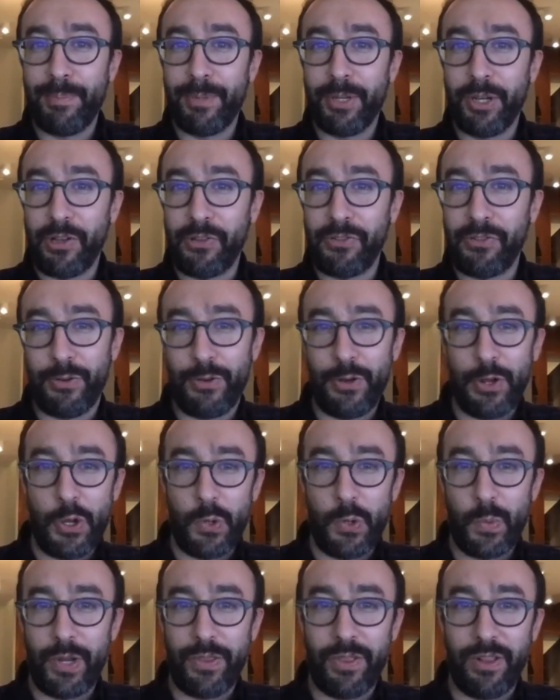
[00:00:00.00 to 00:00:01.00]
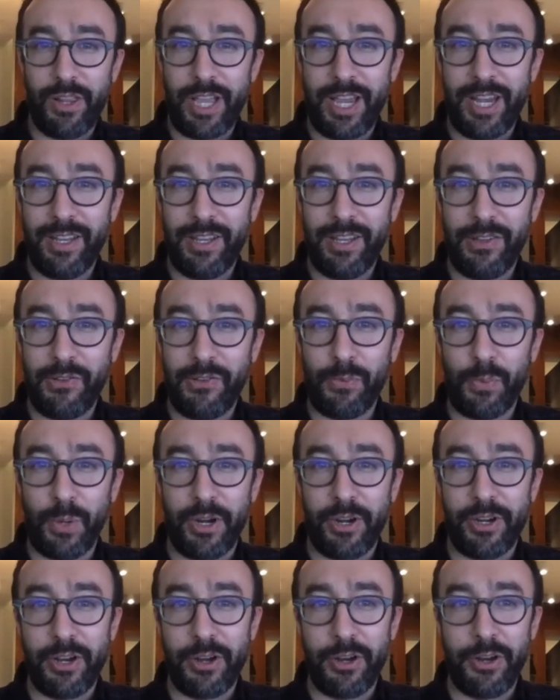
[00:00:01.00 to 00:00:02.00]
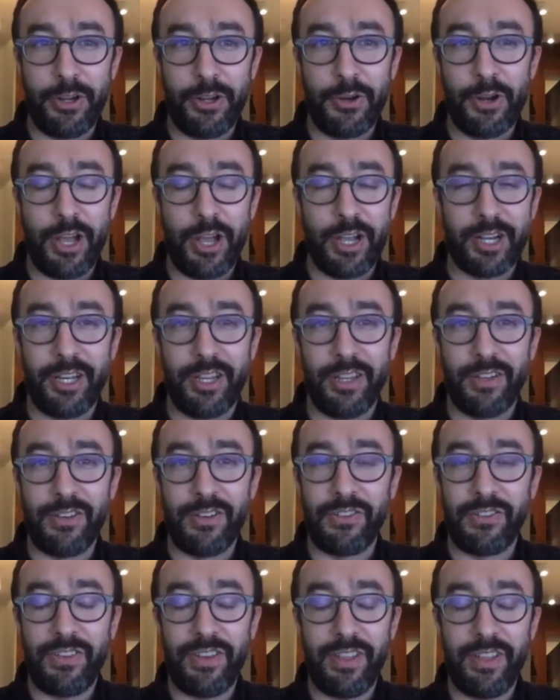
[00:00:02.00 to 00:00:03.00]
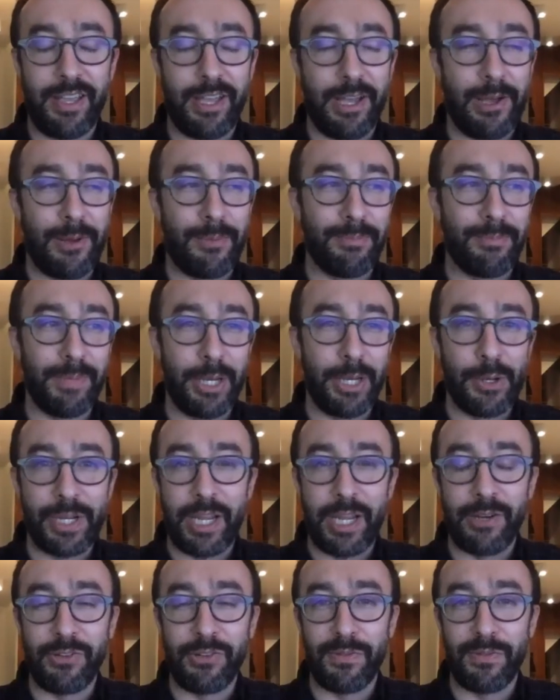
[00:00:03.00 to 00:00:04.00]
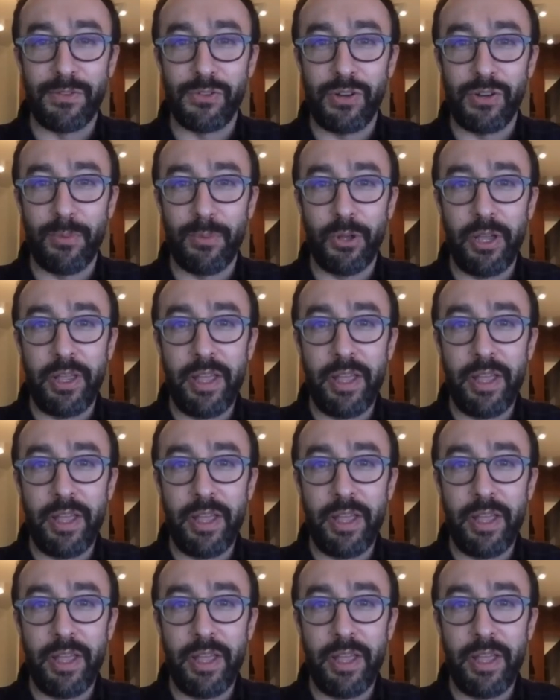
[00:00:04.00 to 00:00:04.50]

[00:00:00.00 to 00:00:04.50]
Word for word: but also know where the line is where you're you're not going to just um, you know get yourself in trouble.